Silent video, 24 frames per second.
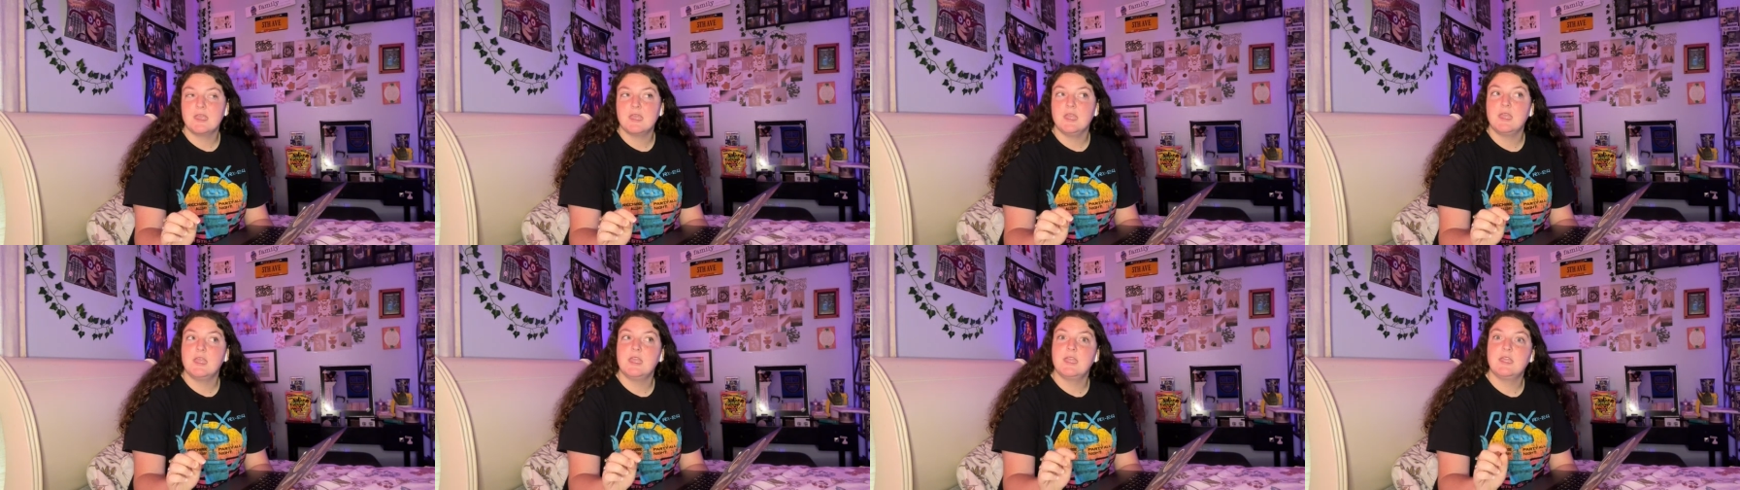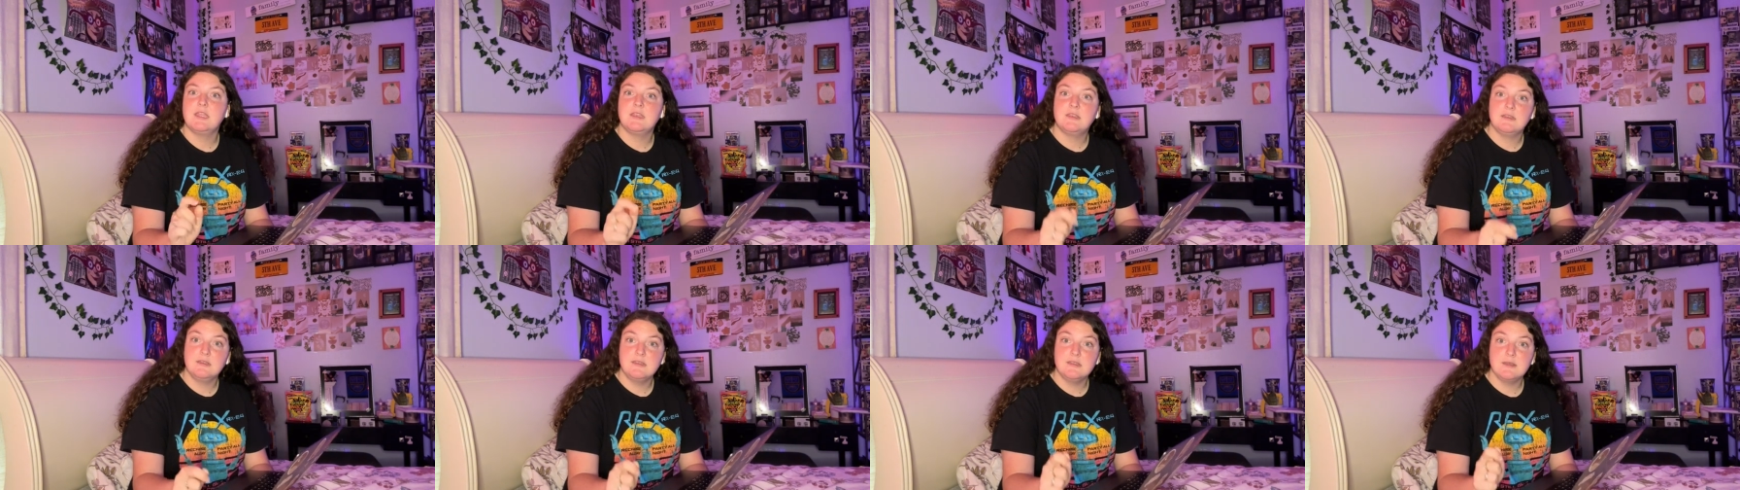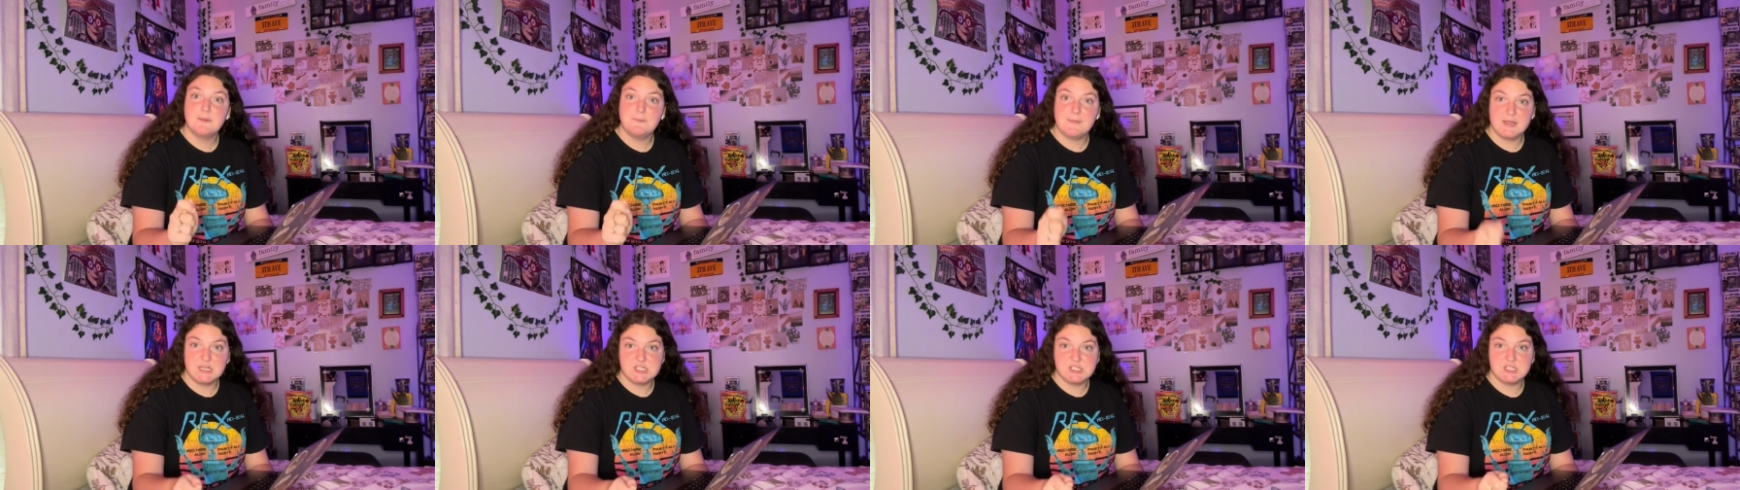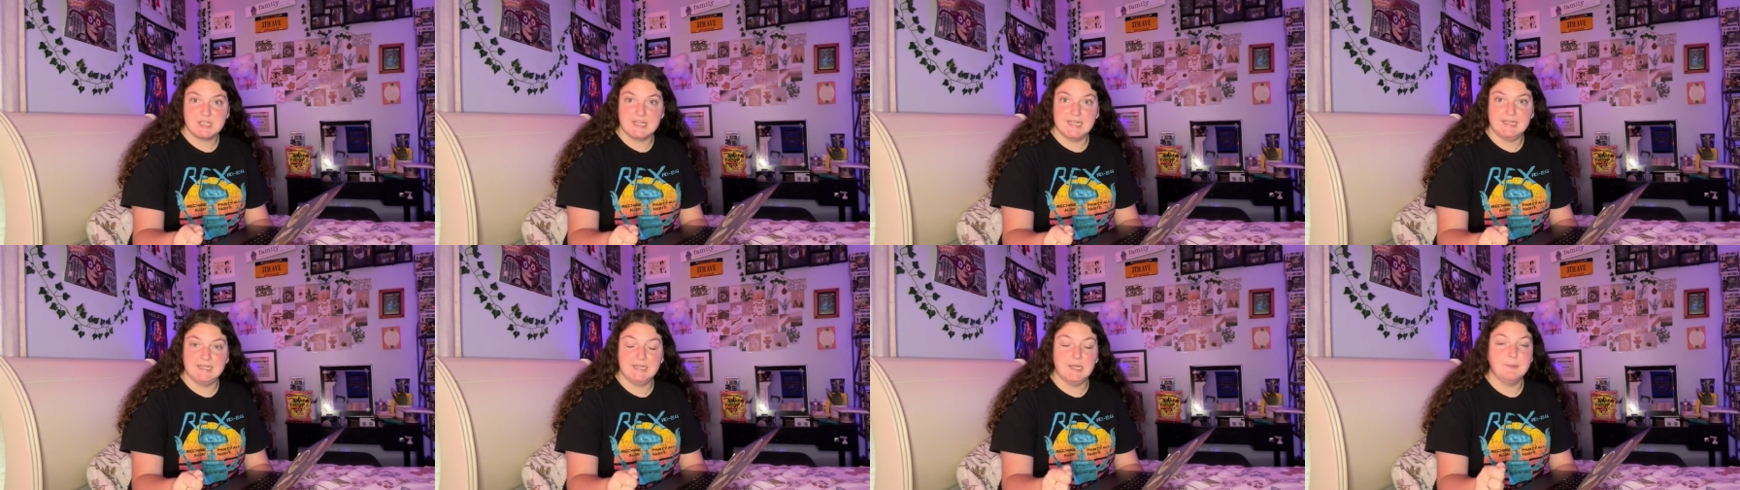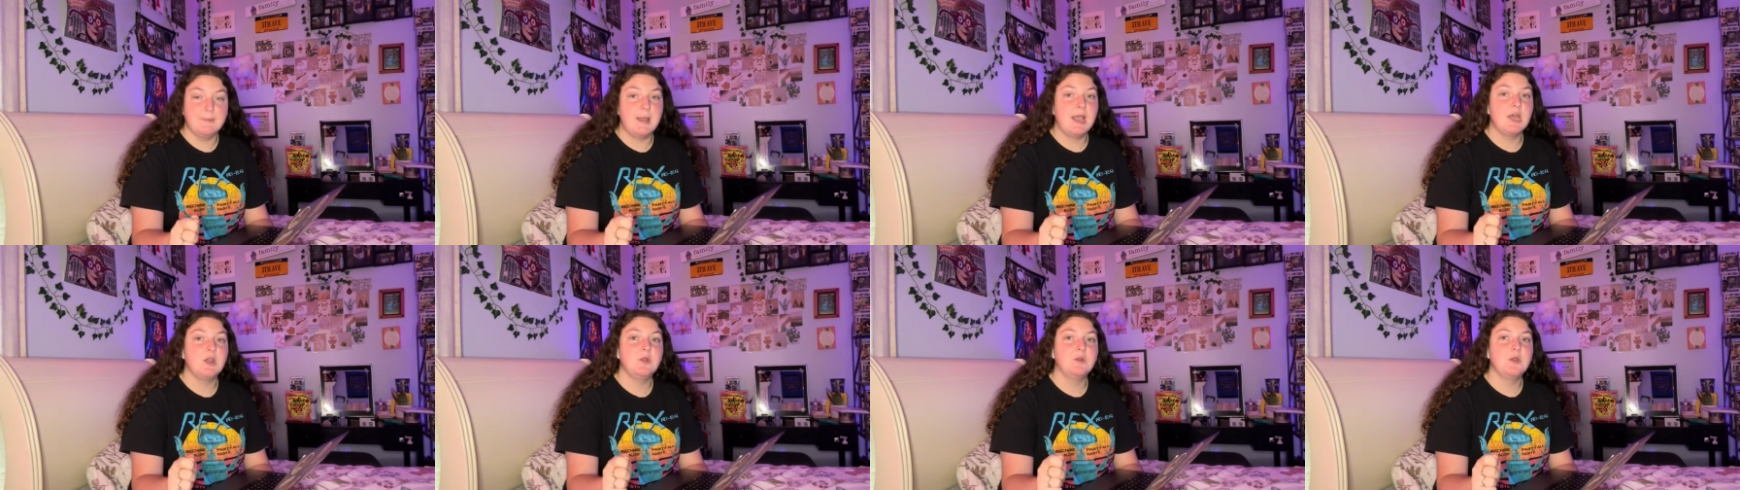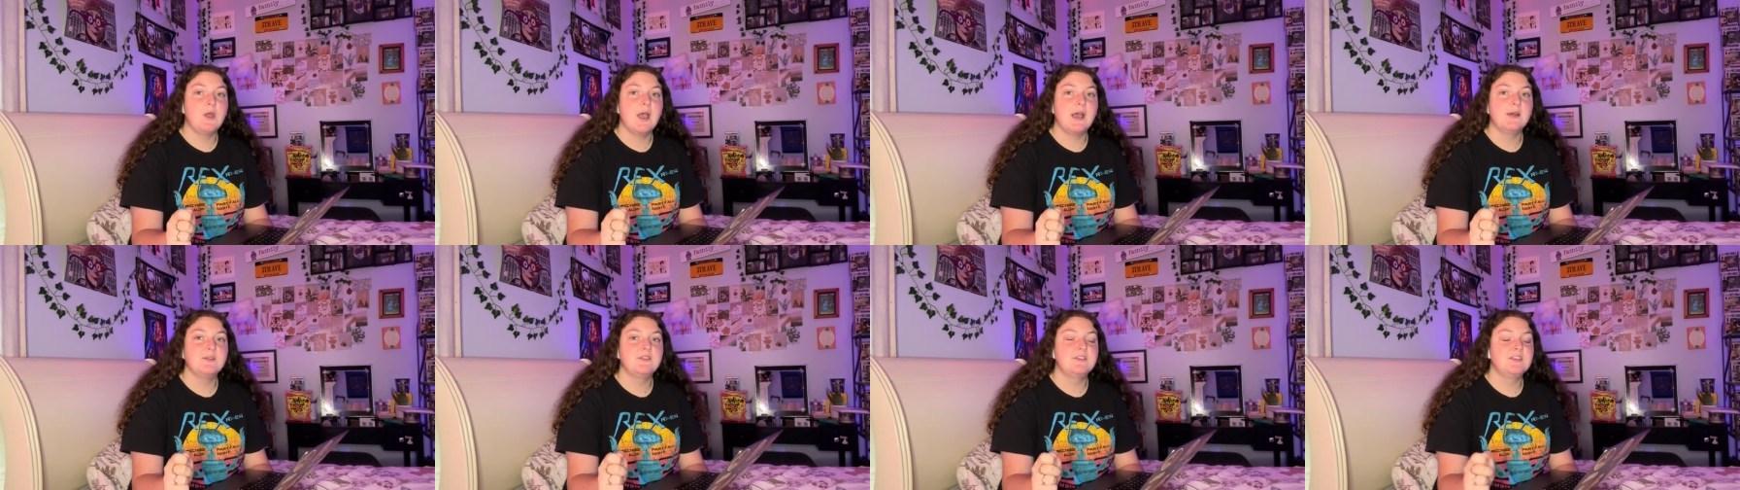in Magic Kingdom. I don't know
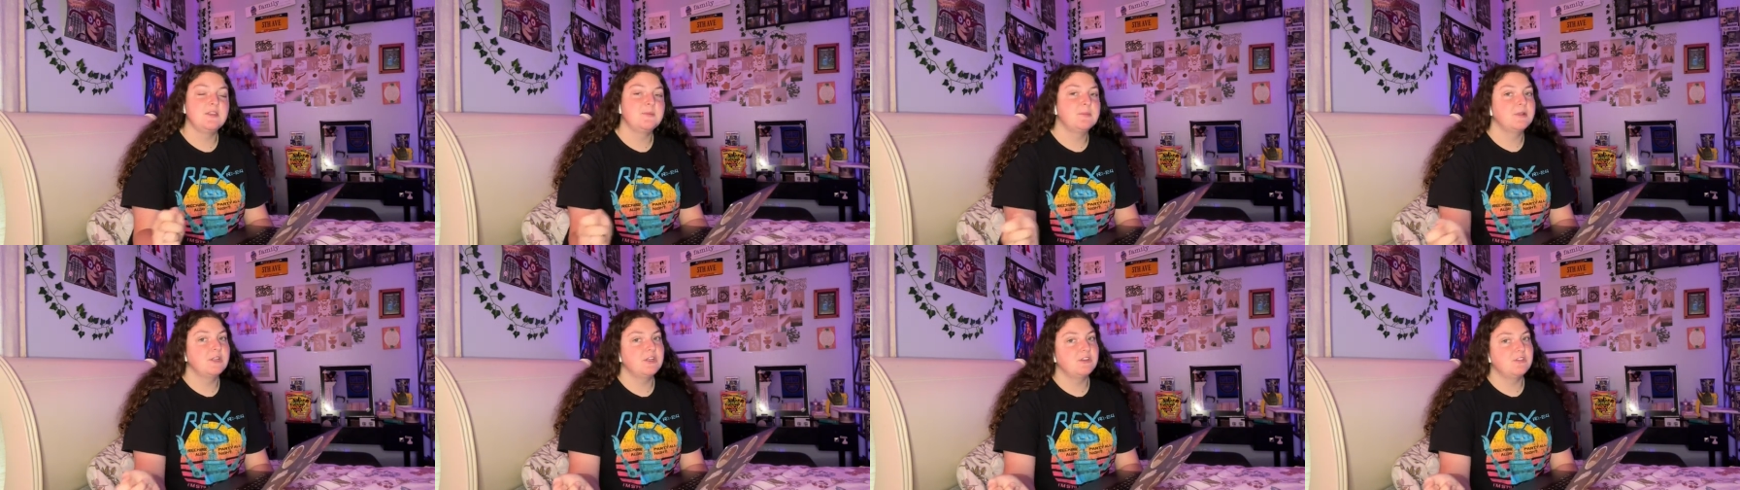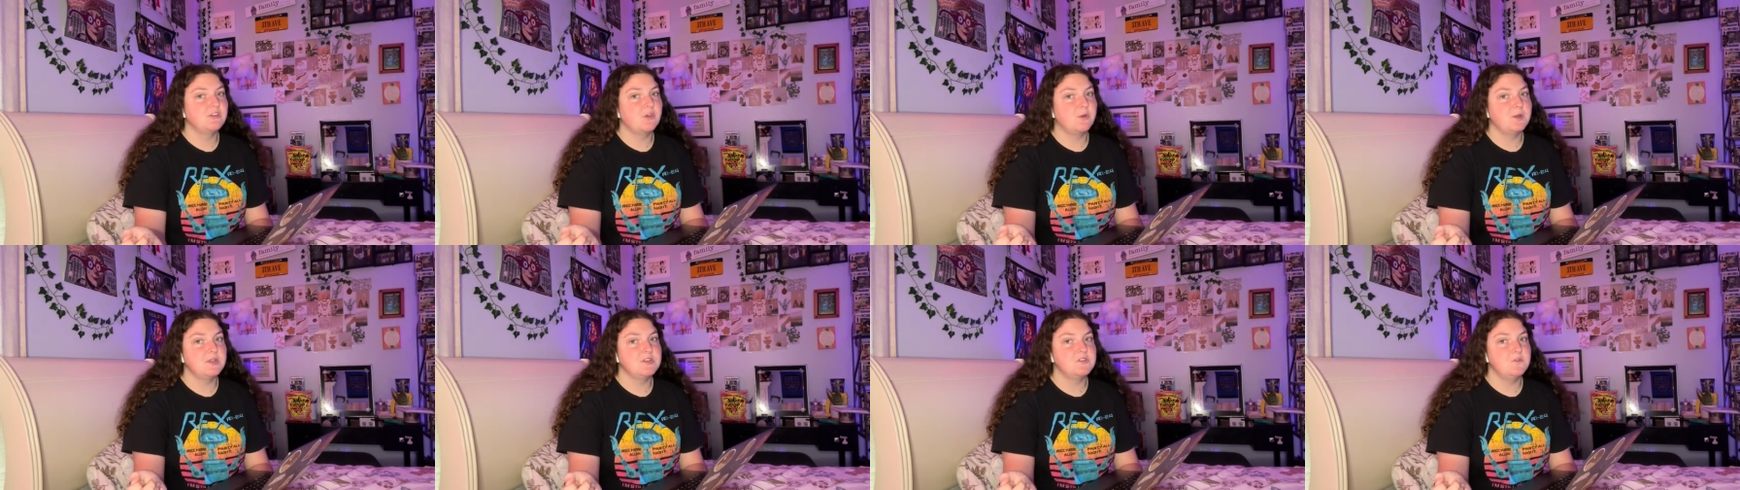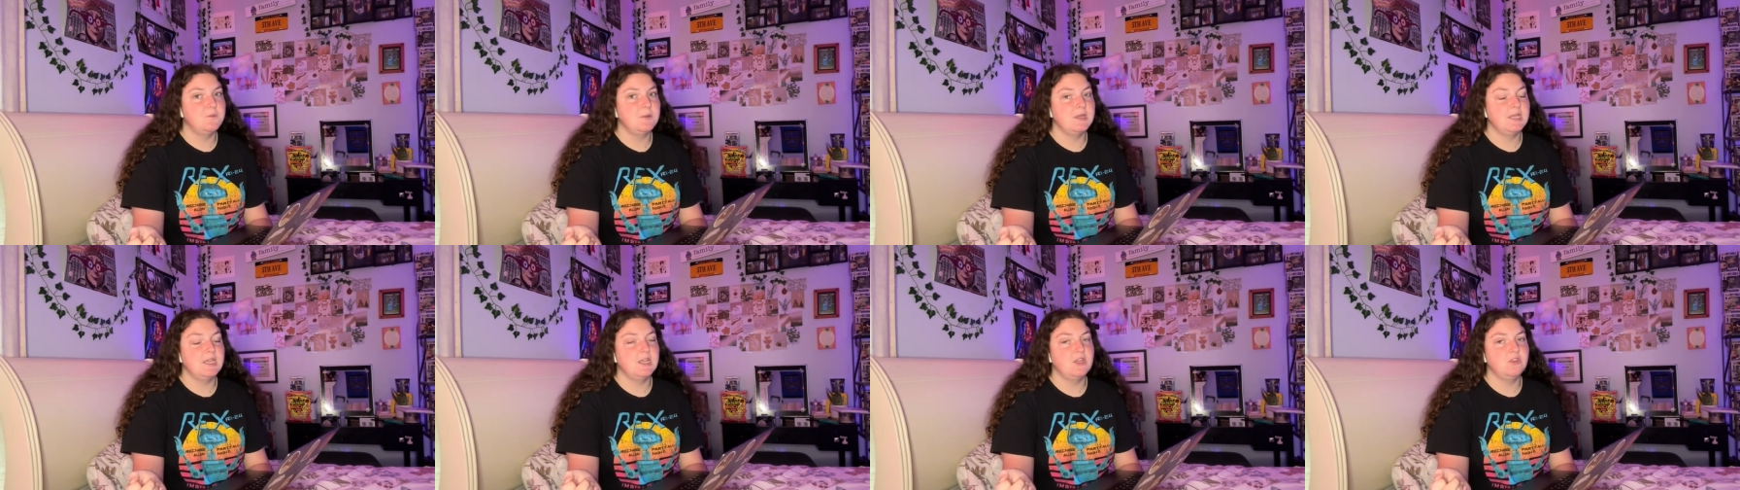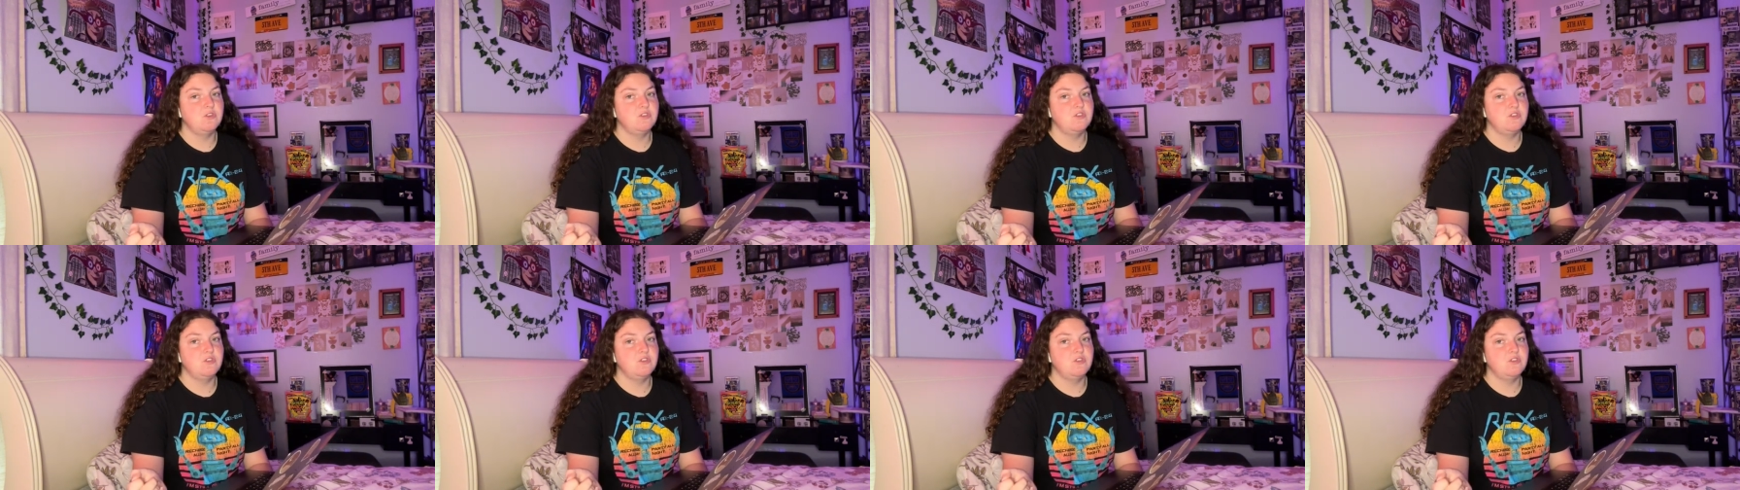how similar it's going to be